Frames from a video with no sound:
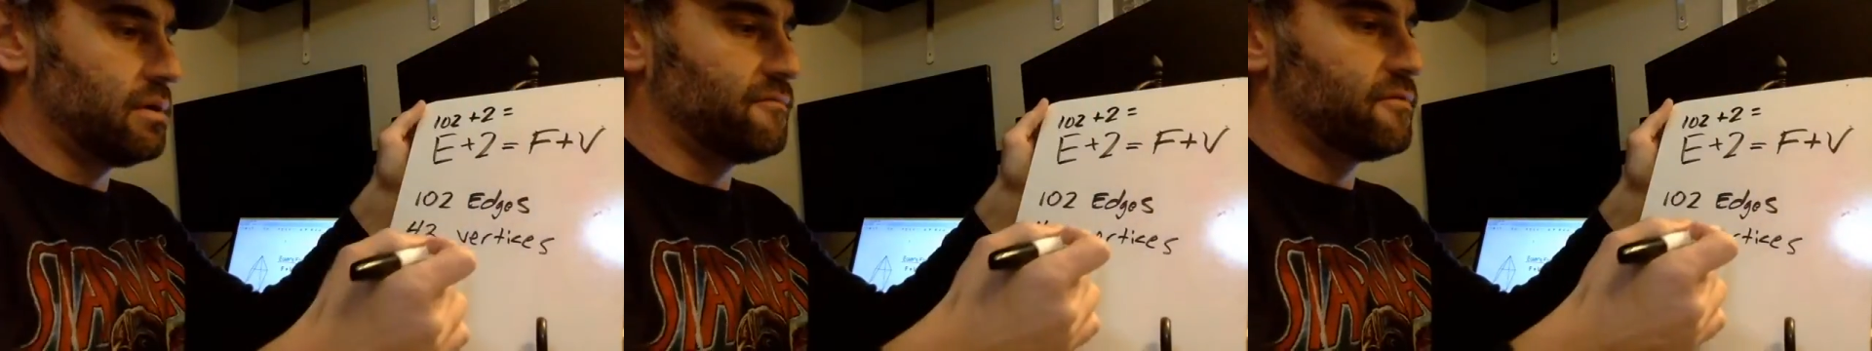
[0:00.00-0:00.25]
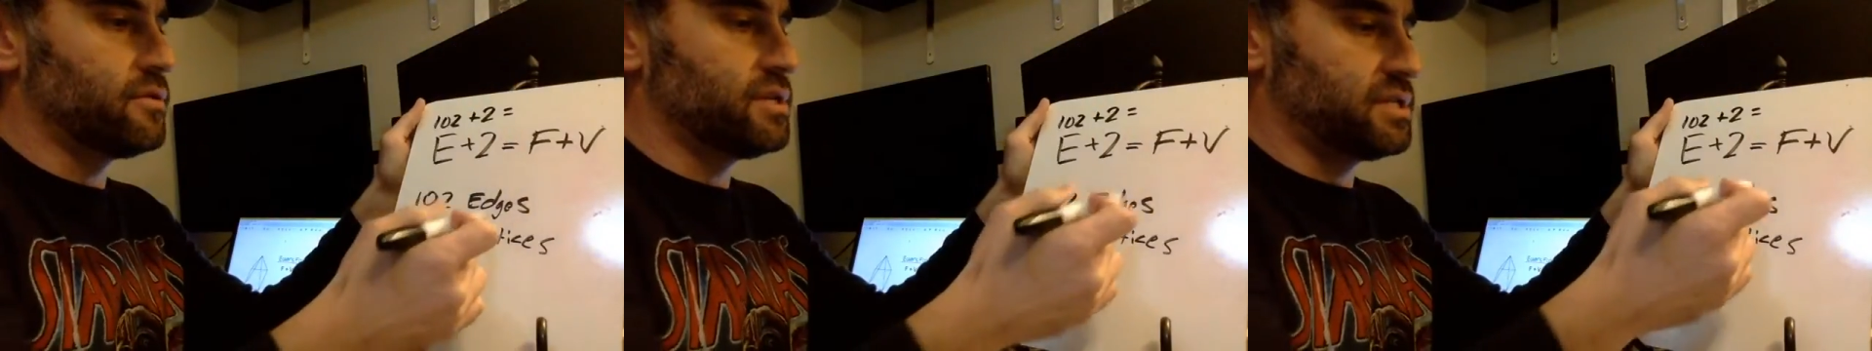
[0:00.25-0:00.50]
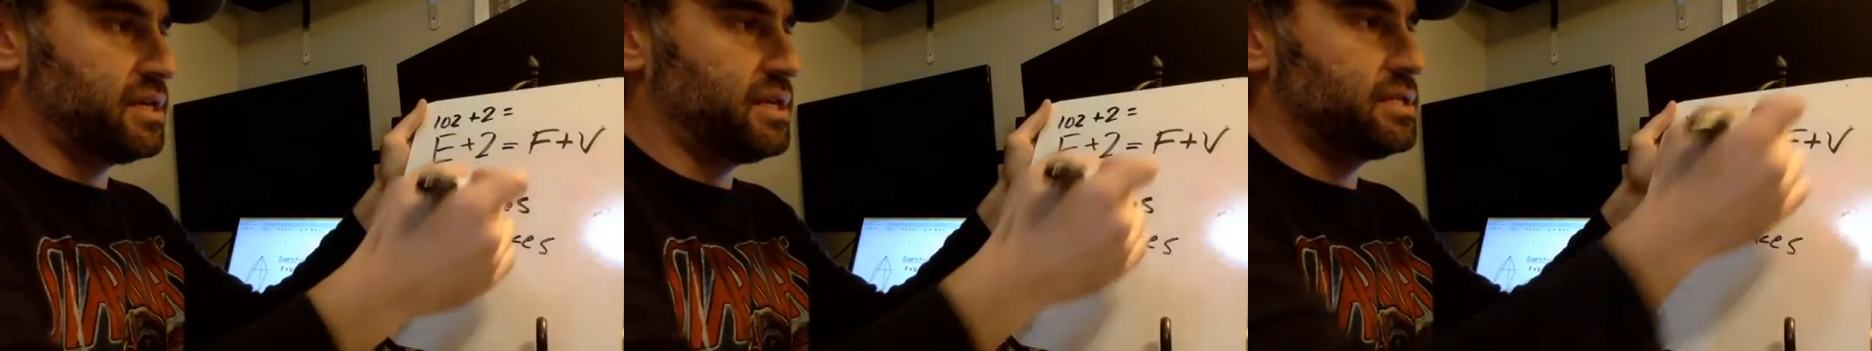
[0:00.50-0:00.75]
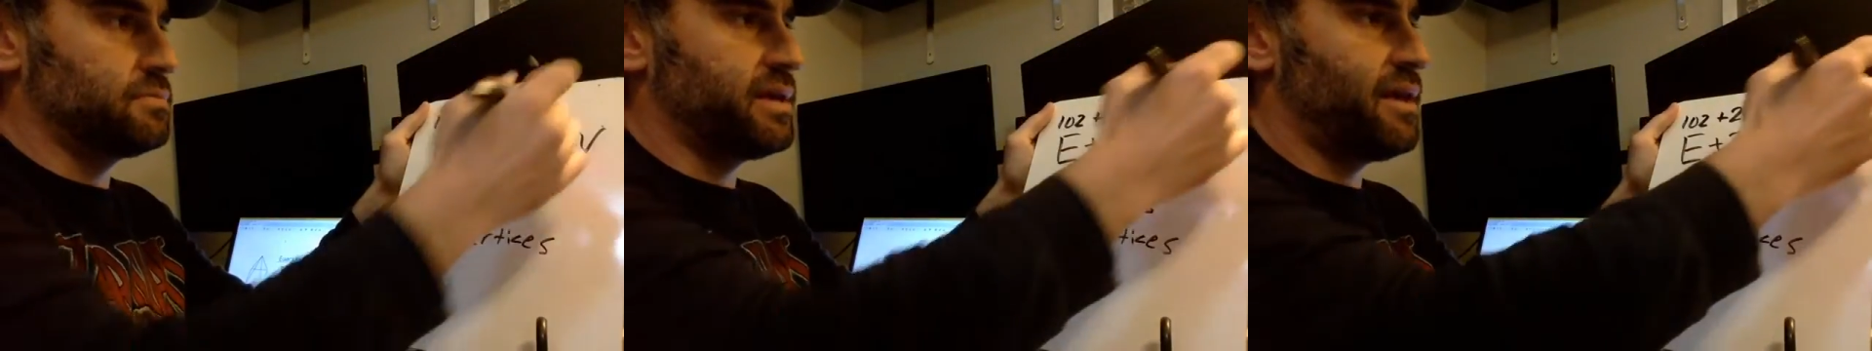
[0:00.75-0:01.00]

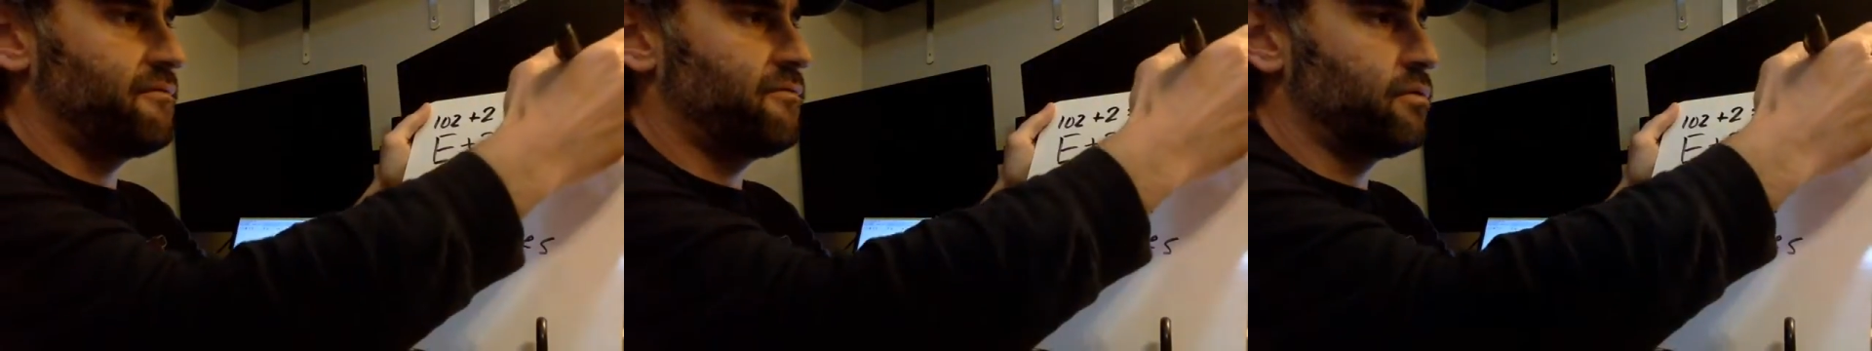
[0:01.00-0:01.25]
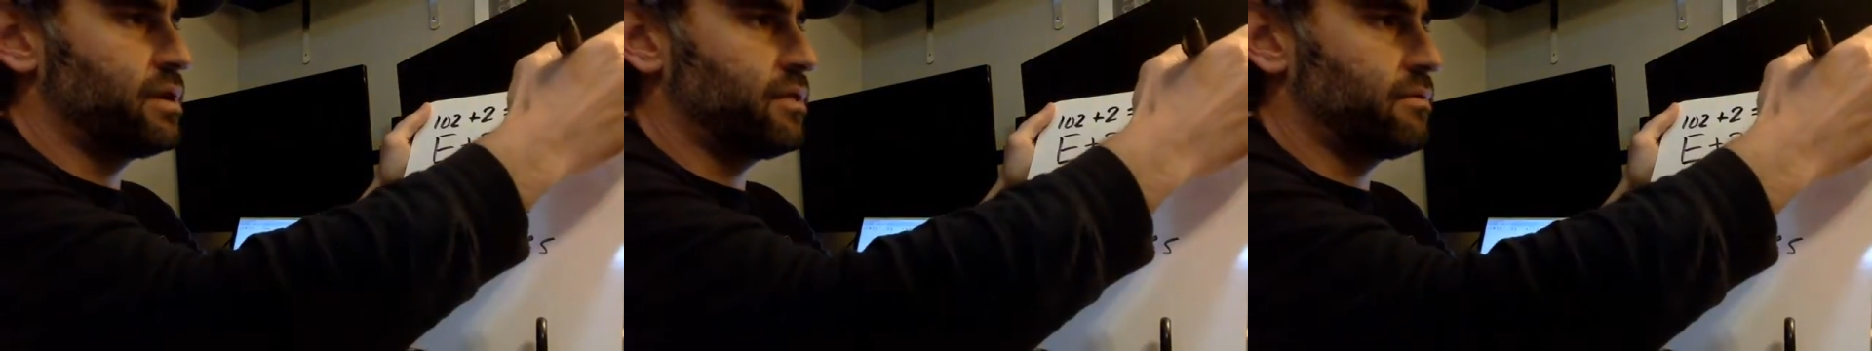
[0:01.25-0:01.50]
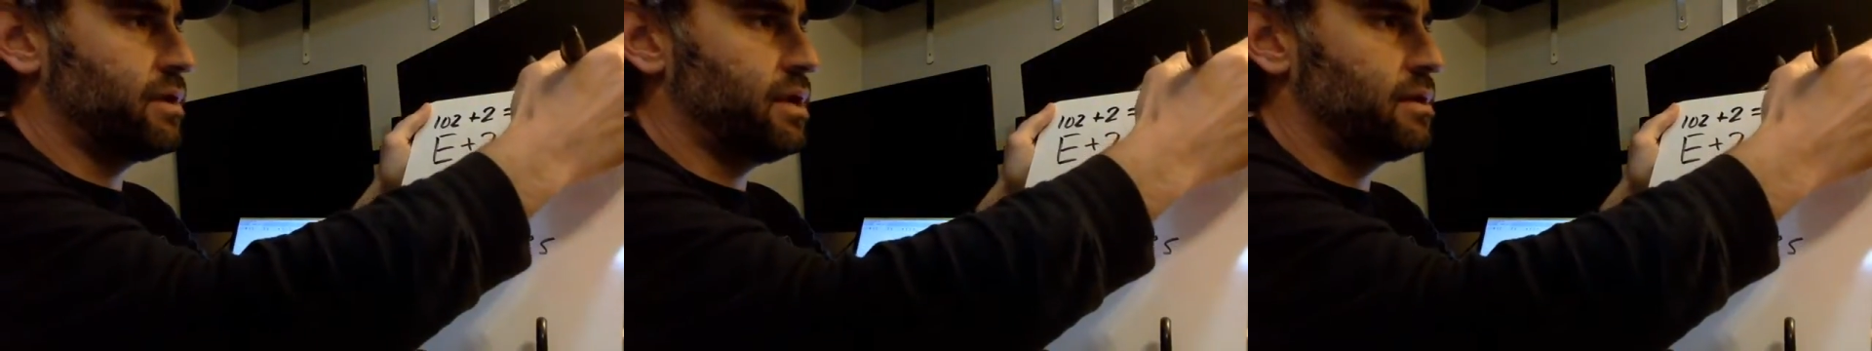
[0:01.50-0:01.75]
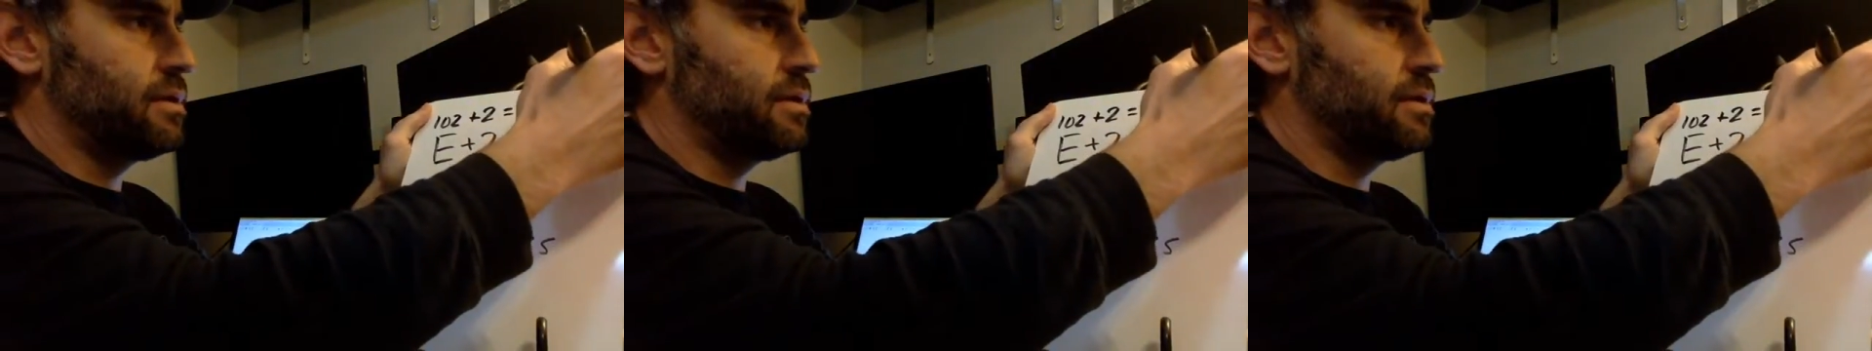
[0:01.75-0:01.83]
Vertices, we have 43.